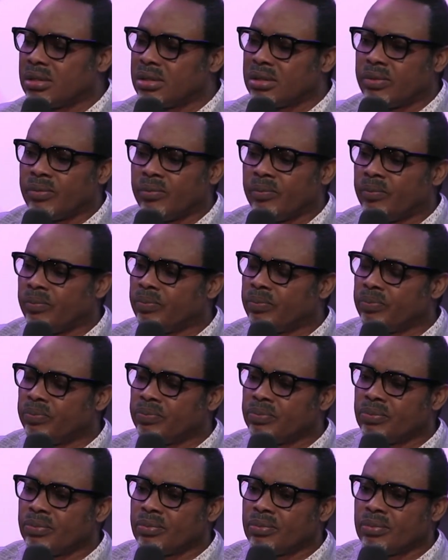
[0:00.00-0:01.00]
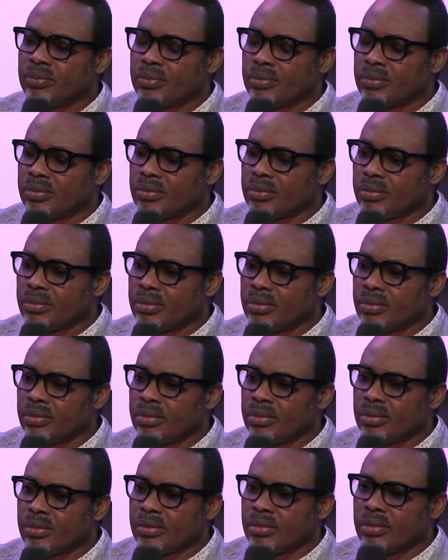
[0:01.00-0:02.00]

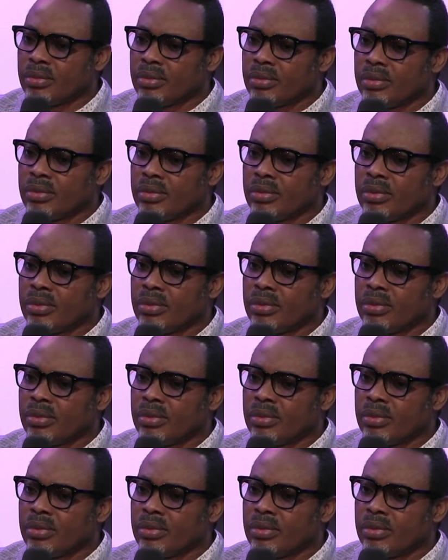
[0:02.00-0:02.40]
(silence)